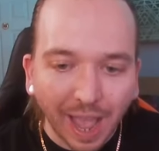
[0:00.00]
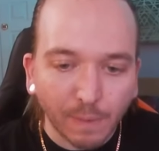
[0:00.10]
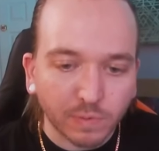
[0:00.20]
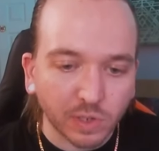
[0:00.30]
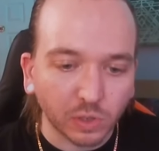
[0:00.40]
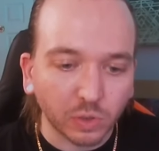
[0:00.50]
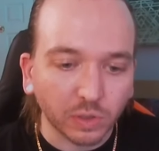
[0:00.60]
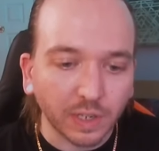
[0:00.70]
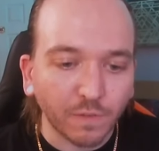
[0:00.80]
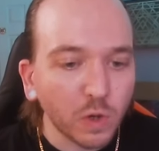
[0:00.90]

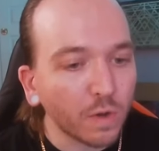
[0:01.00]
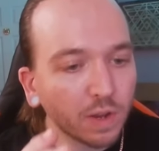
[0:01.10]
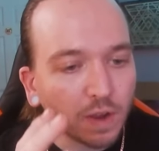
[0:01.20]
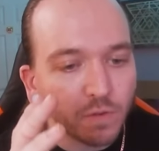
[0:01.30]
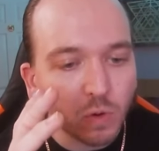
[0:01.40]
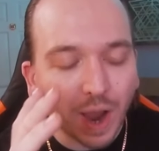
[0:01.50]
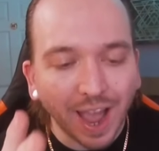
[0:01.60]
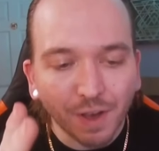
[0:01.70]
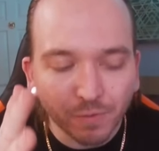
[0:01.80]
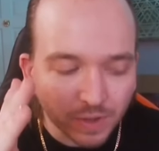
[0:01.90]
Absolutely. If you
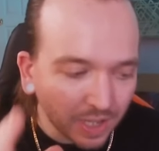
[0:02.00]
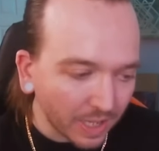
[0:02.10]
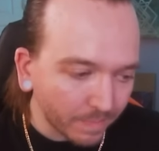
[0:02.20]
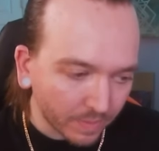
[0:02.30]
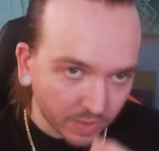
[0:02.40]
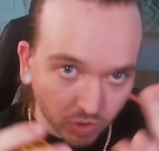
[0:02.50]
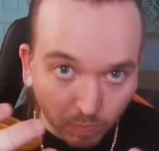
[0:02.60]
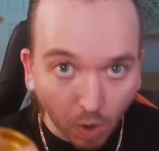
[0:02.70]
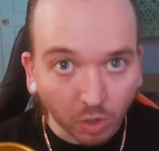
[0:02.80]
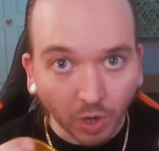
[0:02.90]
have
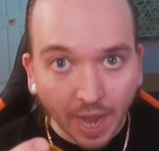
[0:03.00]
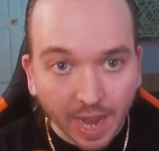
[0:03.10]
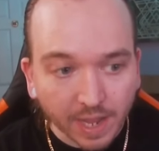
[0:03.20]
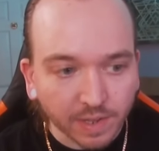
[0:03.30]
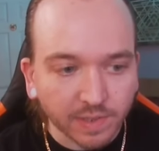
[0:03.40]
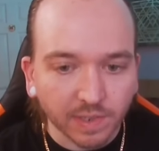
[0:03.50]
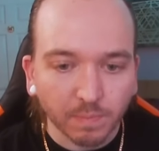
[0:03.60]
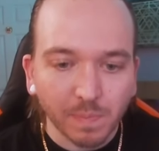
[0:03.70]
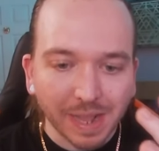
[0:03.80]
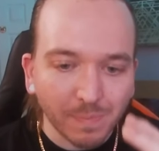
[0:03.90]
smaller
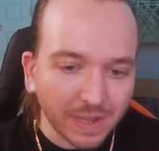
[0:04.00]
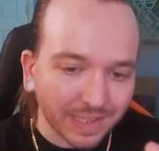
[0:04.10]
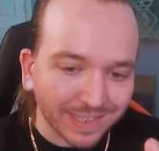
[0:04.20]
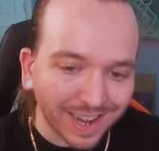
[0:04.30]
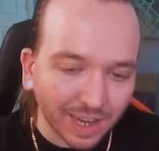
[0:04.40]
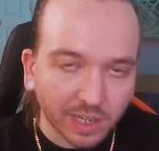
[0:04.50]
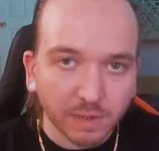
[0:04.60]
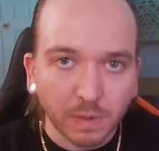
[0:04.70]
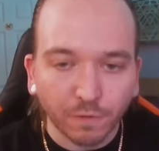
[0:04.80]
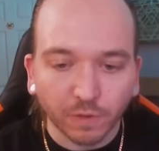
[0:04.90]
hands, maybe it's not
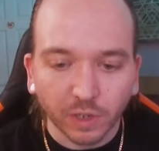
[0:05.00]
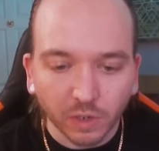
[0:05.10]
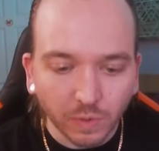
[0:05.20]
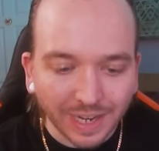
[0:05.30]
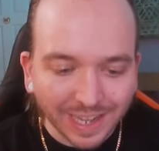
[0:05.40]
going to be for you.